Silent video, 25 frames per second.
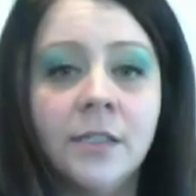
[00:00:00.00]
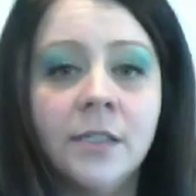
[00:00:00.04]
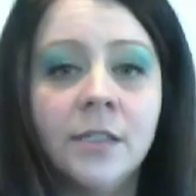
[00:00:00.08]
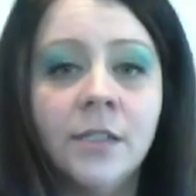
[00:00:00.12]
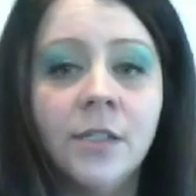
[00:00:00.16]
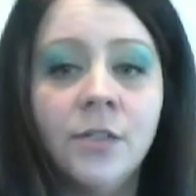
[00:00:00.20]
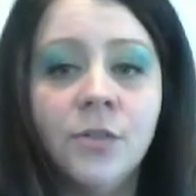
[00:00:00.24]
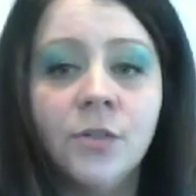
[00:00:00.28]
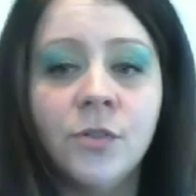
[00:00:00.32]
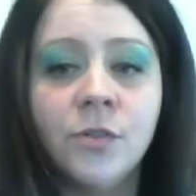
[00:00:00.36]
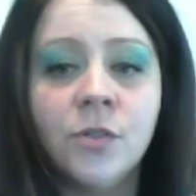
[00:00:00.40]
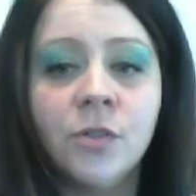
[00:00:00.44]

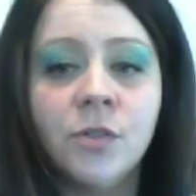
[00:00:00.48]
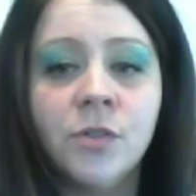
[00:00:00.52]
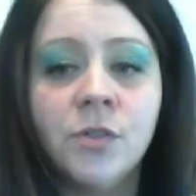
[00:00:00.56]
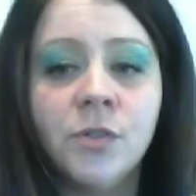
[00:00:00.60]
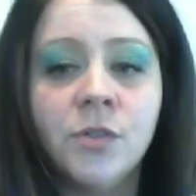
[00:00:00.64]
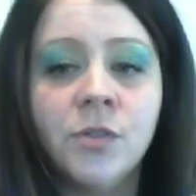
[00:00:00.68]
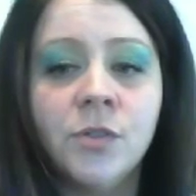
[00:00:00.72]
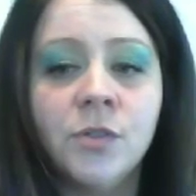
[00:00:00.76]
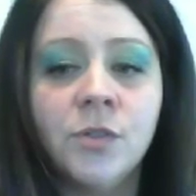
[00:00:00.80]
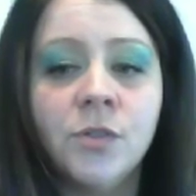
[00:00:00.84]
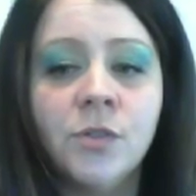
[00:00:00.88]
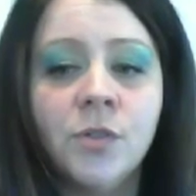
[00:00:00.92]
still
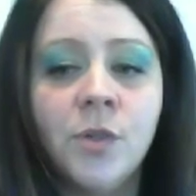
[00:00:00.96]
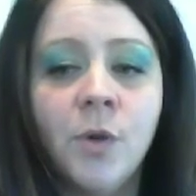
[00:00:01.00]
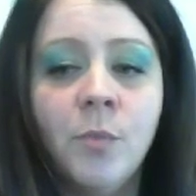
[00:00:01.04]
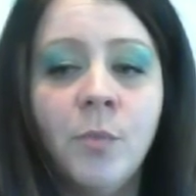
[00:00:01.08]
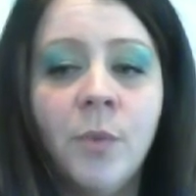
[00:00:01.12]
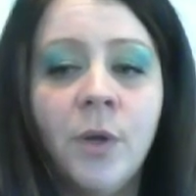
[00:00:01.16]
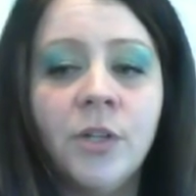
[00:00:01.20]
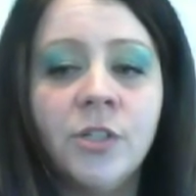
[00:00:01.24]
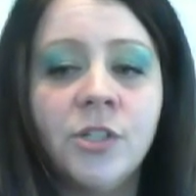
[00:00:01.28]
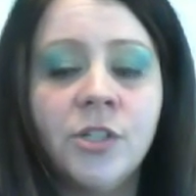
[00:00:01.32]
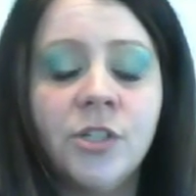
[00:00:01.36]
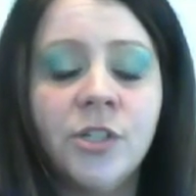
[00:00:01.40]
so
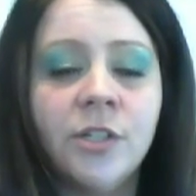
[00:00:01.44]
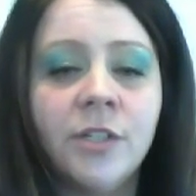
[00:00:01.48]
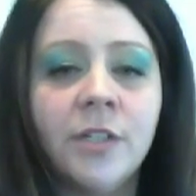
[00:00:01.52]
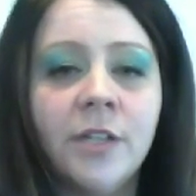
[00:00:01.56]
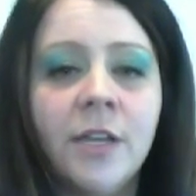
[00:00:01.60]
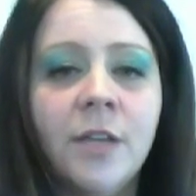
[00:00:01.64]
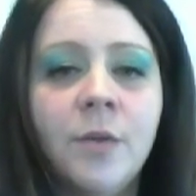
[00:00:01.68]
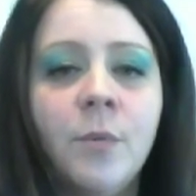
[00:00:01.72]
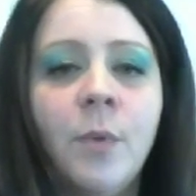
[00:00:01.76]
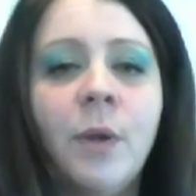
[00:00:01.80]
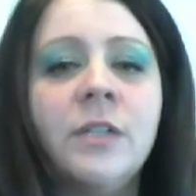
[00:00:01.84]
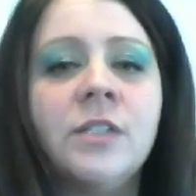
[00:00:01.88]
much.
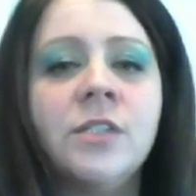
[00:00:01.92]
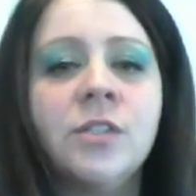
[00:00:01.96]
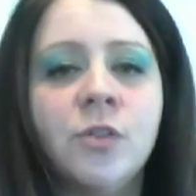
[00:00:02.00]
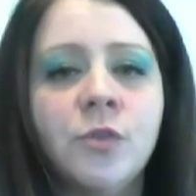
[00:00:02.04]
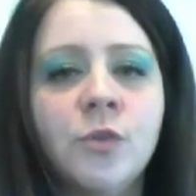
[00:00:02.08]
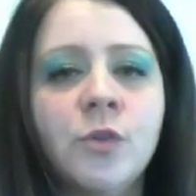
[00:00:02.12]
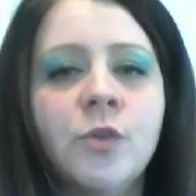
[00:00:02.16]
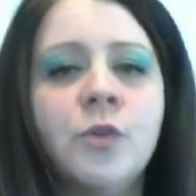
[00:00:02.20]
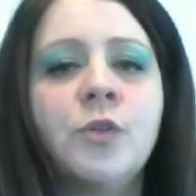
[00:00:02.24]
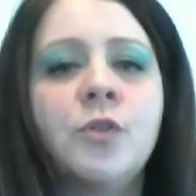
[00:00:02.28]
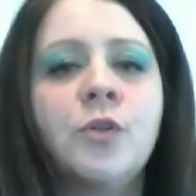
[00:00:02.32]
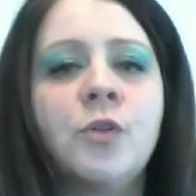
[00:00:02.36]
He wants to
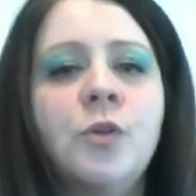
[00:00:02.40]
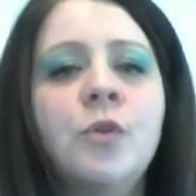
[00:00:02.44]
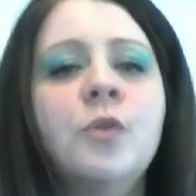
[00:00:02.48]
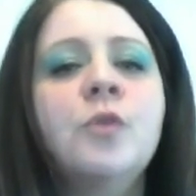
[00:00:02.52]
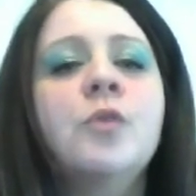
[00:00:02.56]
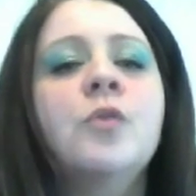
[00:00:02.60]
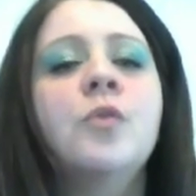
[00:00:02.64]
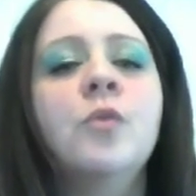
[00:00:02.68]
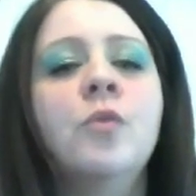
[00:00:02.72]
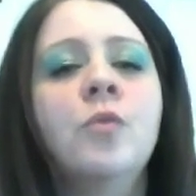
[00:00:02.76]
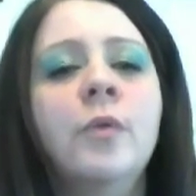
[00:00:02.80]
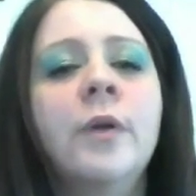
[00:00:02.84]
learn
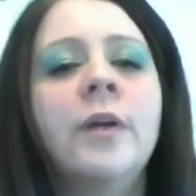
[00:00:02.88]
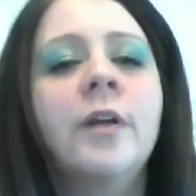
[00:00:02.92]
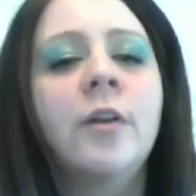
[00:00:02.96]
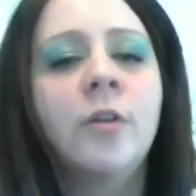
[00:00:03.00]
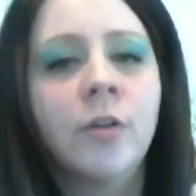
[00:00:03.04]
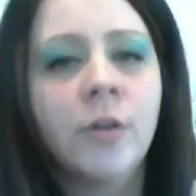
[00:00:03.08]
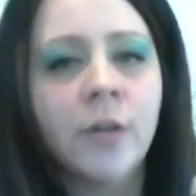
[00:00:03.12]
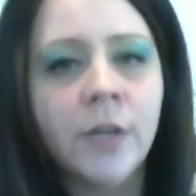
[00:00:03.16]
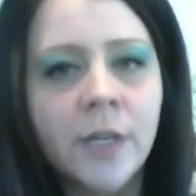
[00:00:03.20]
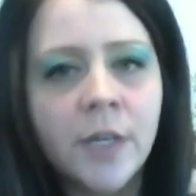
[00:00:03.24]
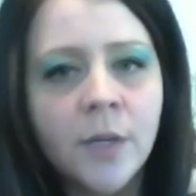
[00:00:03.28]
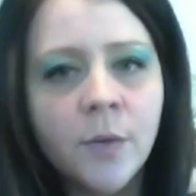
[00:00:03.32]

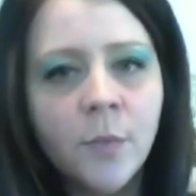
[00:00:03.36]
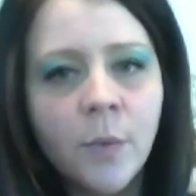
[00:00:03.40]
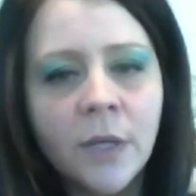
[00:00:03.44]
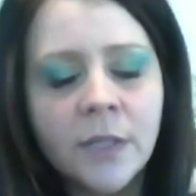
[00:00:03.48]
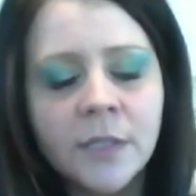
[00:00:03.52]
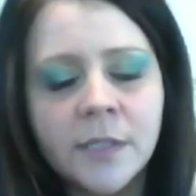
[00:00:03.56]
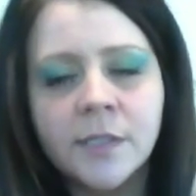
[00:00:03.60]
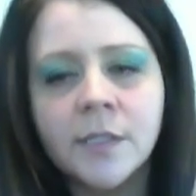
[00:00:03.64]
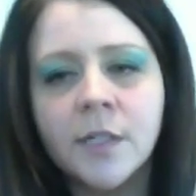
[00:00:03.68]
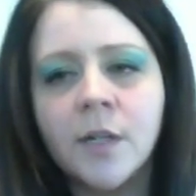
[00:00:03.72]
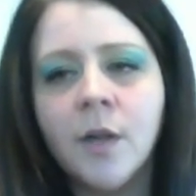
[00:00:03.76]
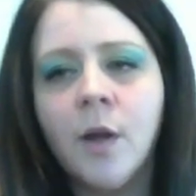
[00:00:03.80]
quicker. He
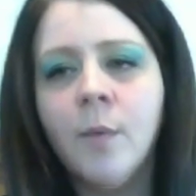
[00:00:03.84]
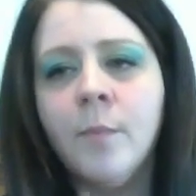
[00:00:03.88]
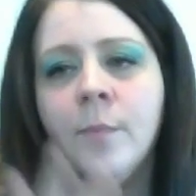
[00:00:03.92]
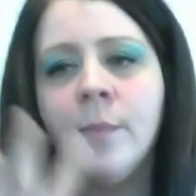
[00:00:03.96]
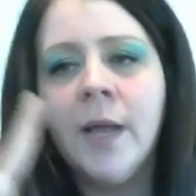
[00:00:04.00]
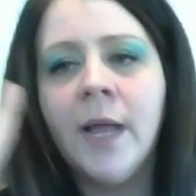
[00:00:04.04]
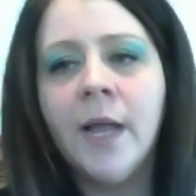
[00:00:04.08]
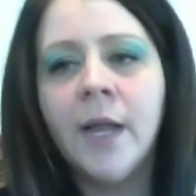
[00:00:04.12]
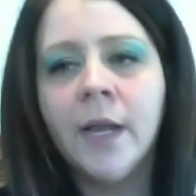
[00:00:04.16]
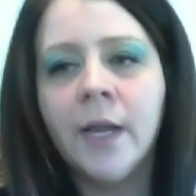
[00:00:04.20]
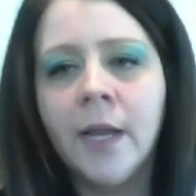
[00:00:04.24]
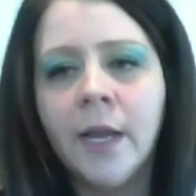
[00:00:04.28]
wants to come
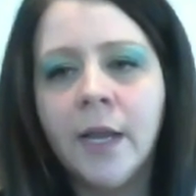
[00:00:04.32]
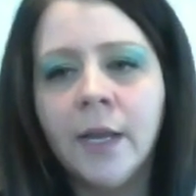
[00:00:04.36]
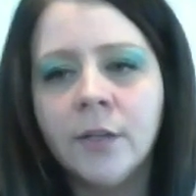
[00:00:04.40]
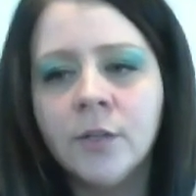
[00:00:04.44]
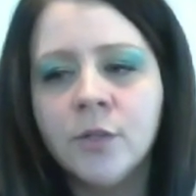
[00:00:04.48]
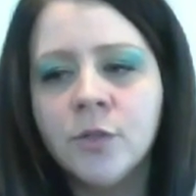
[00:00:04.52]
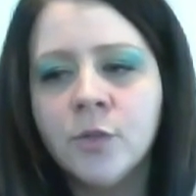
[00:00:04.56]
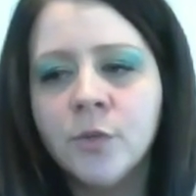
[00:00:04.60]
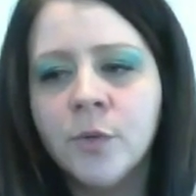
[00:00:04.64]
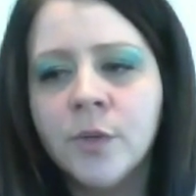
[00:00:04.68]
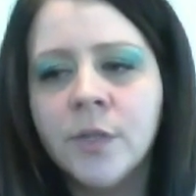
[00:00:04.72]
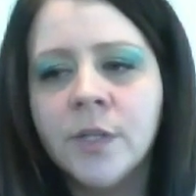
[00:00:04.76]
back
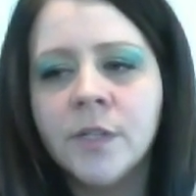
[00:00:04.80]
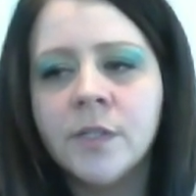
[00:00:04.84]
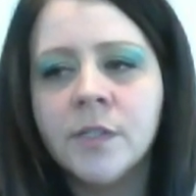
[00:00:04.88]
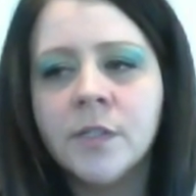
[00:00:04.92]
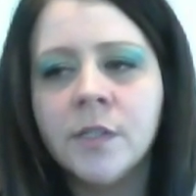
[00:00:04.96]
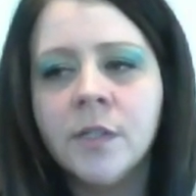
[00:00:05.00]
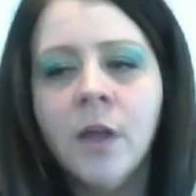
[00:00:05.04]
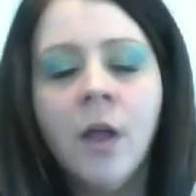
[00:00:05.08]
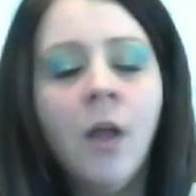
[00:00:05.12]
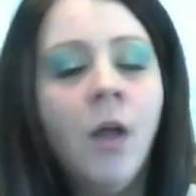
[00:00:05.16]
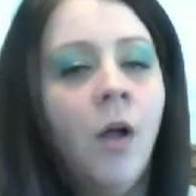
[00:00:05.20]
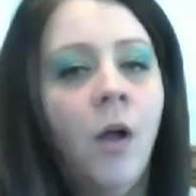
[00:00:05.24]
and do this
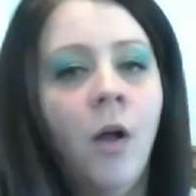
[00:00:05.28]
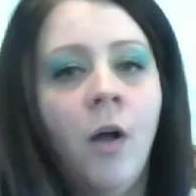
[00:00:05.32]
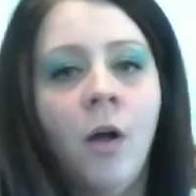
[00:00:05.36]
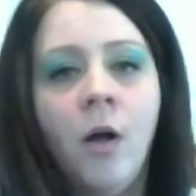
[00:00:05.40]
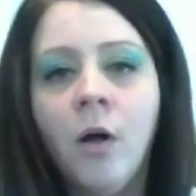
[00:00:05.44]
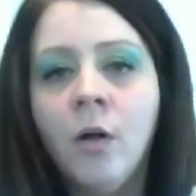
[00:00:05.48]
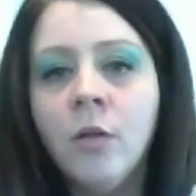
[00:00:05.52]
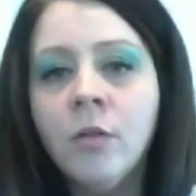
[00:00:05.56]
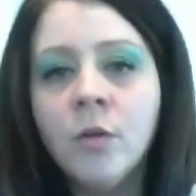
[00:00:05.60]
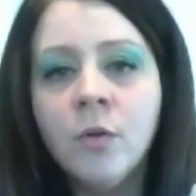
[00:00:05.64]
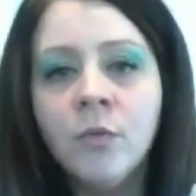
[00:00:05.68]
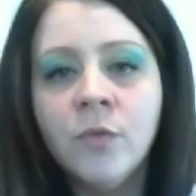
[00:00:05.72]

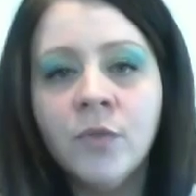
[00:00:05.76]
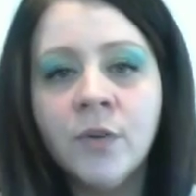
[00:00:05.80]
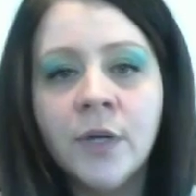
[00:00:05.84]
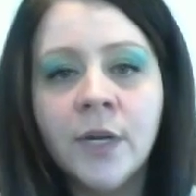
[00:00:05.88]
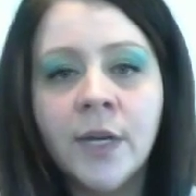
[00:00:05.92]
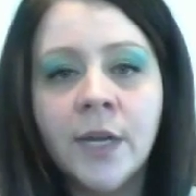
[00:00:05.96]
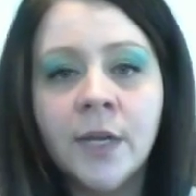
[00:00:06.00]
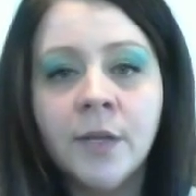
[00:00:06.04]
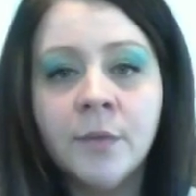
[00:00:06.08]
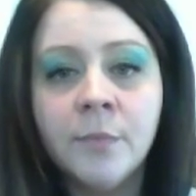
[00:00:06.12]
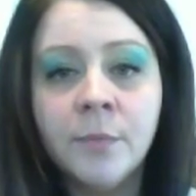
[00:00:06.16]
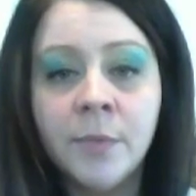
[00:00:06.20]
all over
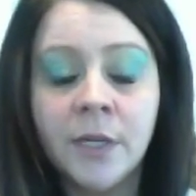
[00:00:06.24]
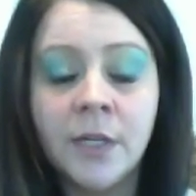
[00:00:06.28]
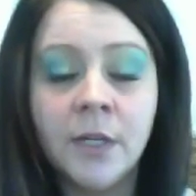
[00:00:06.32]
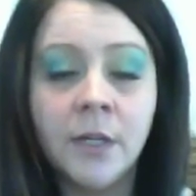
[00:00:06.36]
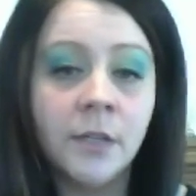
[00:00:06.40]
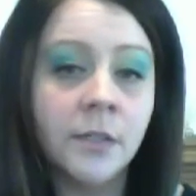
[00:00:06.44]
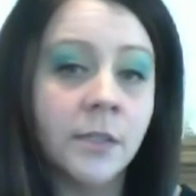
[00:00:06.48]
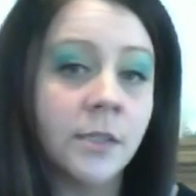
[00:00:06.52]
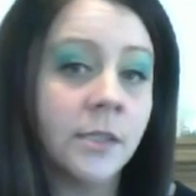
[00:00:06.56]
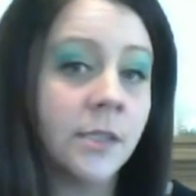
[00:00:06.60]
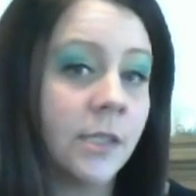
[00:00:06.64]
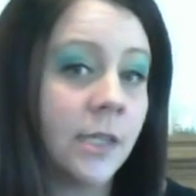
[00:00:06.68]
again
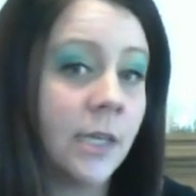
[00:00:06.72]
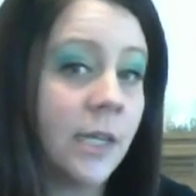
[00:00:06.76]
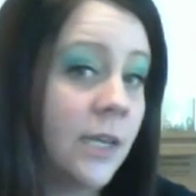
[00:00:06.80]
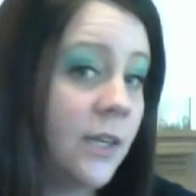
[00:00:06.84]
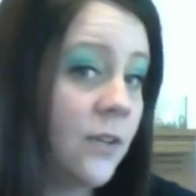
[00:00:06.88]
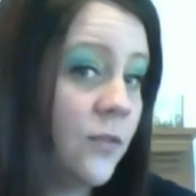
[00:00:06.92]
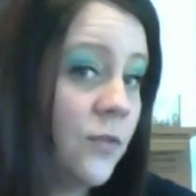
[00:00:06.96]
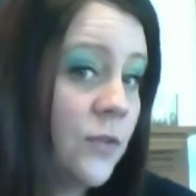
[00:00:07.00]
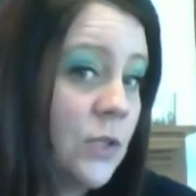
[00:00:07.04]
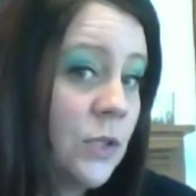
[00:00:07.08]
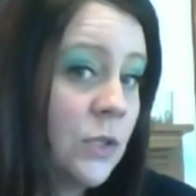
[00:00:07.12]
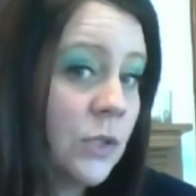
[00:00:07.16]
because
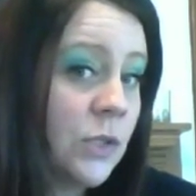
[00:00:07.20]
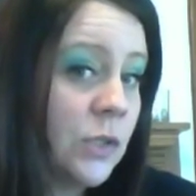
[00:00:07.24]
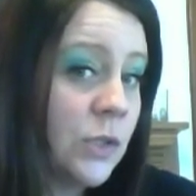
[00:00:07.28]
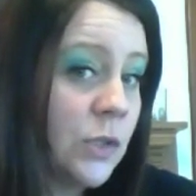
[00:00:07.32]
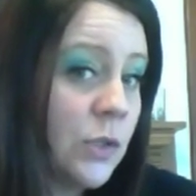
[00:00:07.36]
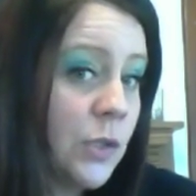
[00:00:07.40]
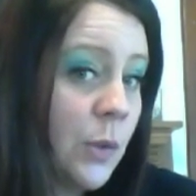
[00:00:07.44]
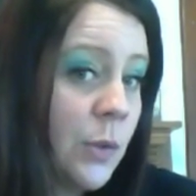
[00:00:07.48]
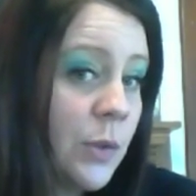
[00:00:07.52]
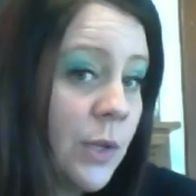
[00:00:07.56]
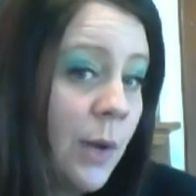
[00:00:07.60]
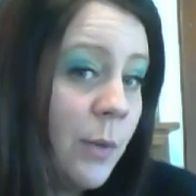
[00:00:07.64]
he feels as
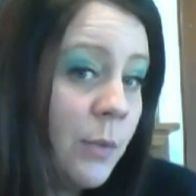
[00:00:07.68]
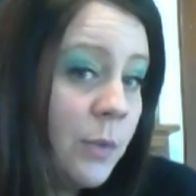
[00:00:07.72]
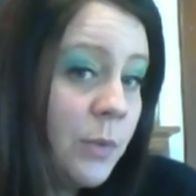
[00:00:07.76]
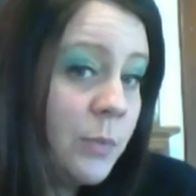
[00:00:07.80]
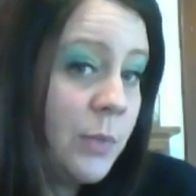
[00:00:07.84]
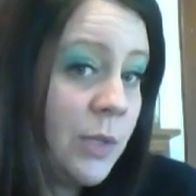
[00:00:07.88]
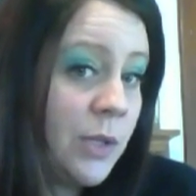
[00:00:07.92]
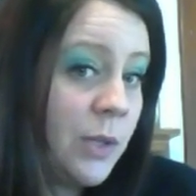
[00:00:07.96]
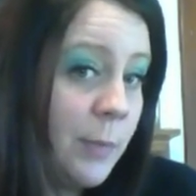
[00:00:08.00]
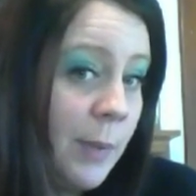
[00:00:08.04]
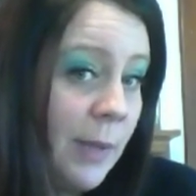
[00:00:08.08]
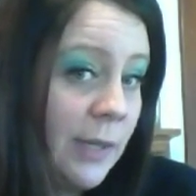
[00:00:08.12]
though that would
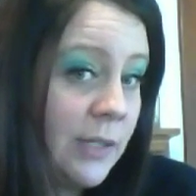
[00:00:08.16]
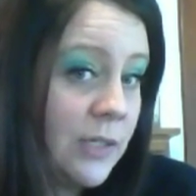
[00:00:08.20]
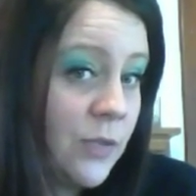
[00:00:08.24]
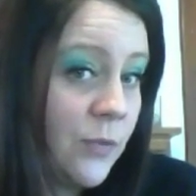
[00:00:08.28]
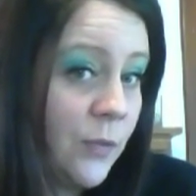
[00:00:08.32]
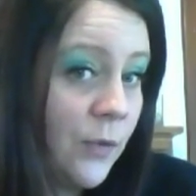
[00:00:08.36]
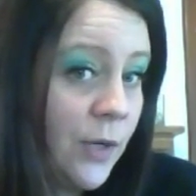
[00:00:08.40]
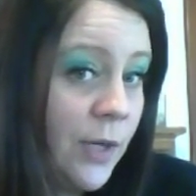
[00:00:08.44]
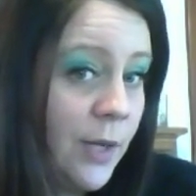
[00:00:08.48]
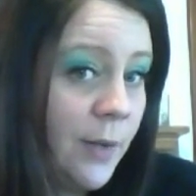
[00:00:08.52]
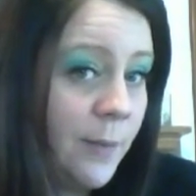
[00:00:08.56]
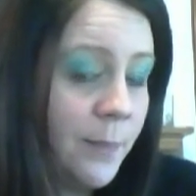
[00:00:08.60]
be the best
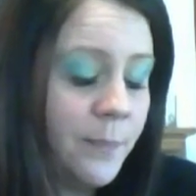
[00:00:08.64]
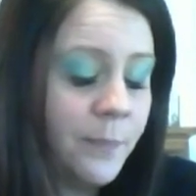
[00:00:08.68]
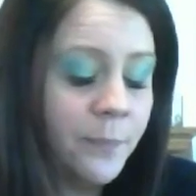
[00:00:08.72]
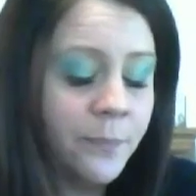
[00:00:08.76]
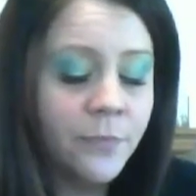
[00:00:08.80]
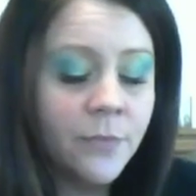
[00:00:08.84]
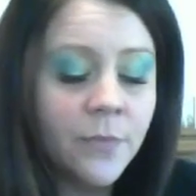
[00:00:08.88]
for him.